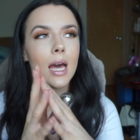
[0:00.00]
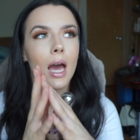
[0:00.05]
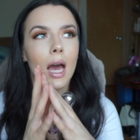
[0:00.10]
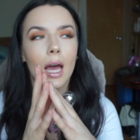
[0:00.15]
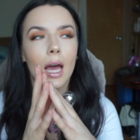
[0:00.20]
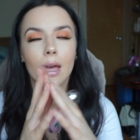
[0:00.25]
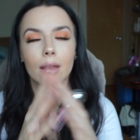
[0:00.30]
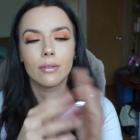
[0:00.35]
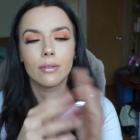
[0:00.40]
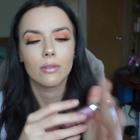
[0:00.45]

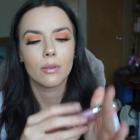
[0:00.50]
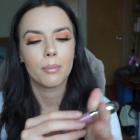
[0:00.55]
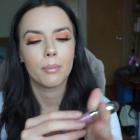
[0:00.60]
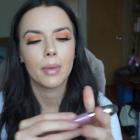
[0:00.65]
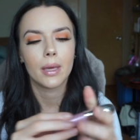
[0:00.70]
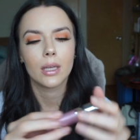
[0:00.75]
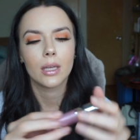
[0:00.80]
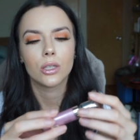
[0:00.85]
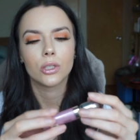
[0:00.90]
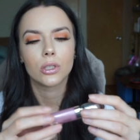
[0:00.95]
And the
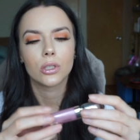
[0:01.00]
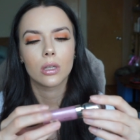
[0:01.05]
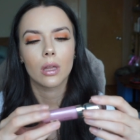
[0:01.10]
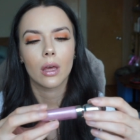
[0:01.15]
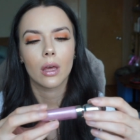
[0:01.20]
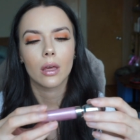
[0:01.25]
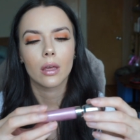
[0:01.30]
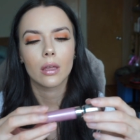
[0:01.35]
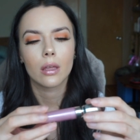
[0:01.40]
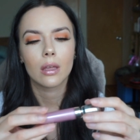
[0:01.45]
beige
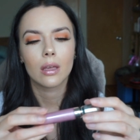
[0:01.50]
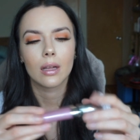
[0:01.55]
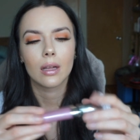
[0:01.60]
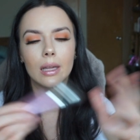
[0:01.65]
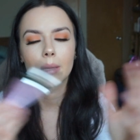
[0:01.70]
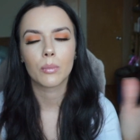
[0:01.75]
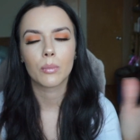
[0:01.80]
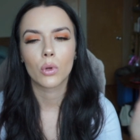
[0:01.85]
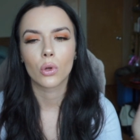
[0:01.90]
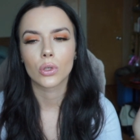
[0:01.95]
like
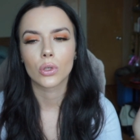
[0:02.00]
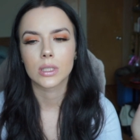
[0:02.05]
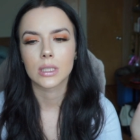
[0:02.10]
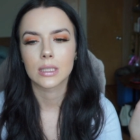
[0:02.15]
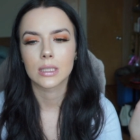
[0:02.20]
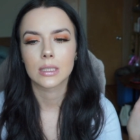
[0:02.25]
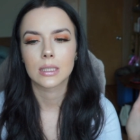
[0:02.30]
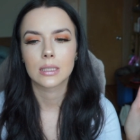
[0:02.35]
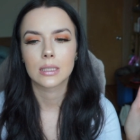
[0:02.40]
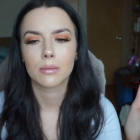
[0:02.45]
lip
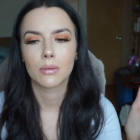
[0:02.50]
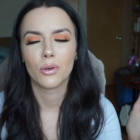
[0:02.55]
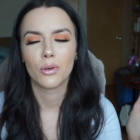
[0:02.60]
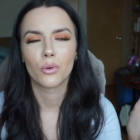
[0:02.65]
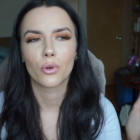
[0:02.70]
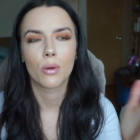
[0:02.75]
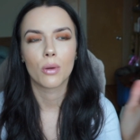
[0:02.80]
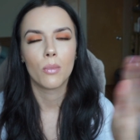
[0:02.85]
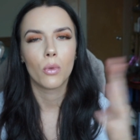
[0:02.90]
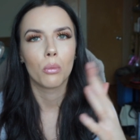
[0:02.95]
glosses
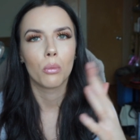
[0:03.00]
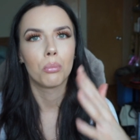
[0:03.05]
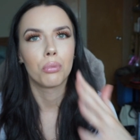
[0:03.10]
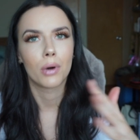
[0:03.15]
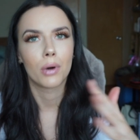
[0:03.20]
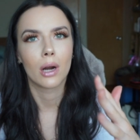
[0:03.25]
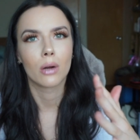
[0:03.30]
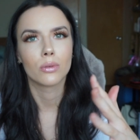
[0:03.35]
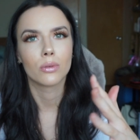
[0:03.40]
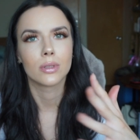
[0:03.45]
look more
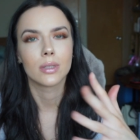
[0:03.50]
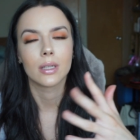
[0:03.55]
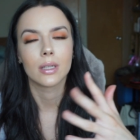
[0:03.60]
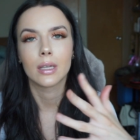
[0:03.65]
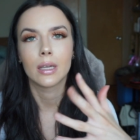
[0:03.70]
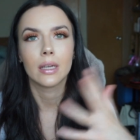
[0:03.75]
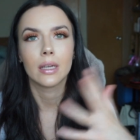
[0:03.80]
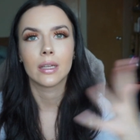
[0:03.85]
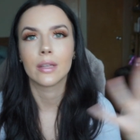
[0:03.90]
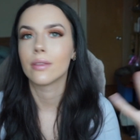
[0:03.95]
brown than
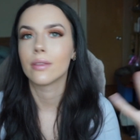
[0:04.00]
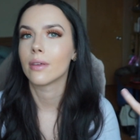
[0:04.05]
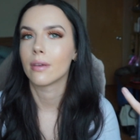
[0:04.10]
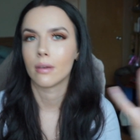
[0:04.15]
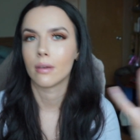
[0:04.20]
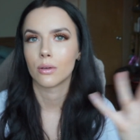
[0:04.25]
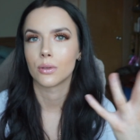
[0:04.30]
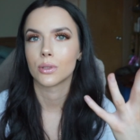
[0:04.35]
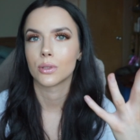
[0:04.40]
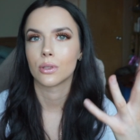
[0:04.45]
anything
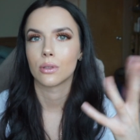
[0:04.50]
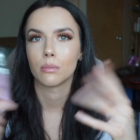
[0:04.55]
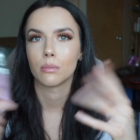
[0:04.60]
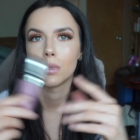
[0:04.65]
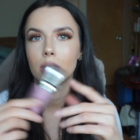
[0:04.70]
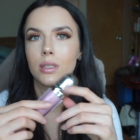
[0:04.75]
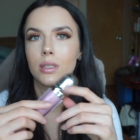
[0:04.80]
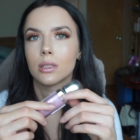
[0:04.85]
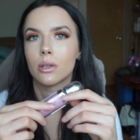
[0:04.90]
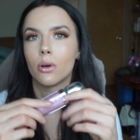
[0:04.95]
else on
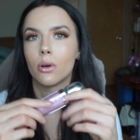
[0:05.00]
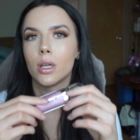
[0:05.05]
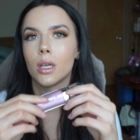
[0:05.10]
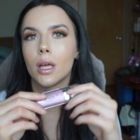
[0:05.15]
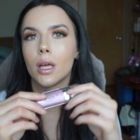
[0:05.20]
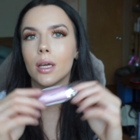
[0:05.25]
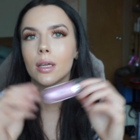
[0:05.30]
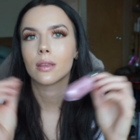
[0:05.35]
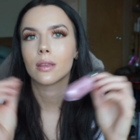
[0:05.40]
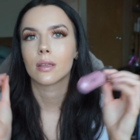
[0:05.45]
me. So I
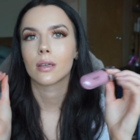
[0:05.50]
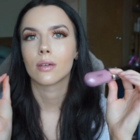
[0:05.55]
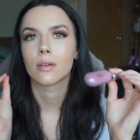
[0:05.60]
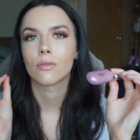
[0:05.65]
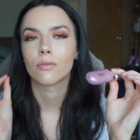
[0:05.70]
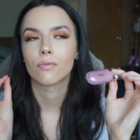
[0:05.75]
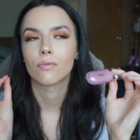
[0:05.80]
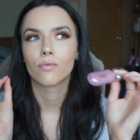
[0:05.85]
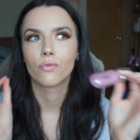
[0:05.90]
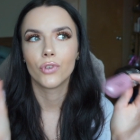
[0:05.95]
like the
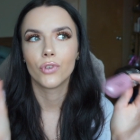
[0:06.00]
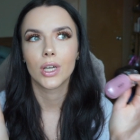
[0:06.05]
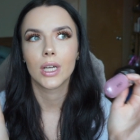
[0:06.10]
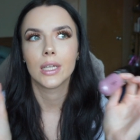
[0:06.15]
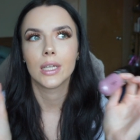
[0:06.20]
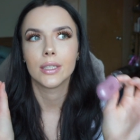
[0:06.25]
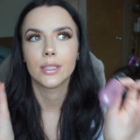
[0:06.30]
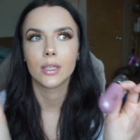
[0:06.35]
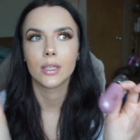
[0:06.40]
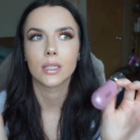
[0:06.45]

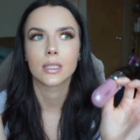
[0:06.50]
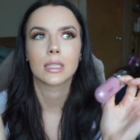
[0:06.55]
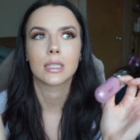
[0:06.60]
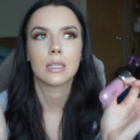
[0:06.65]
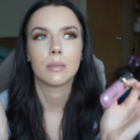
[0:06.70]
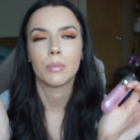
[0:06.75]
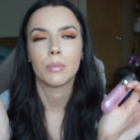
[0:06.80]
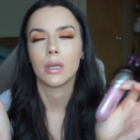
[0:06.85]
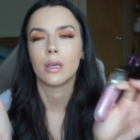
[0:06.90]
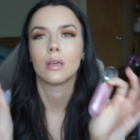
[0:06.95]
really dusty
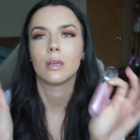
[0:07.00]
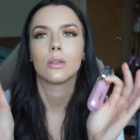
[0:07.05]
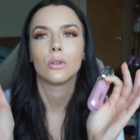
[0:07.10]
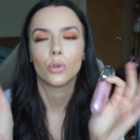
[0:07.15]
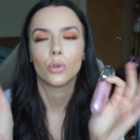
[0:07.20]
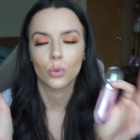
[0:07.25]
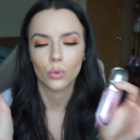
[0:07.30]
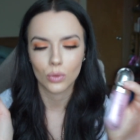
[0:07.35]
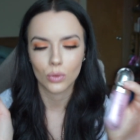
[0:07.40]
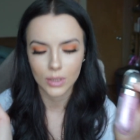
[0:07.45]
pink
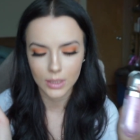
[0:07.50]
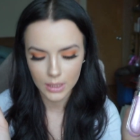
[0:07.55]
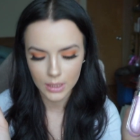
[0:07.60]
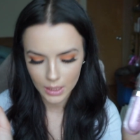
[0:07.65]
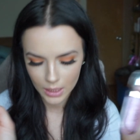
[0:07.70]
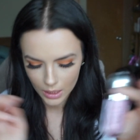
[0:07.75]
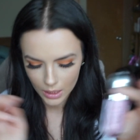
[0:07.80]
nudes.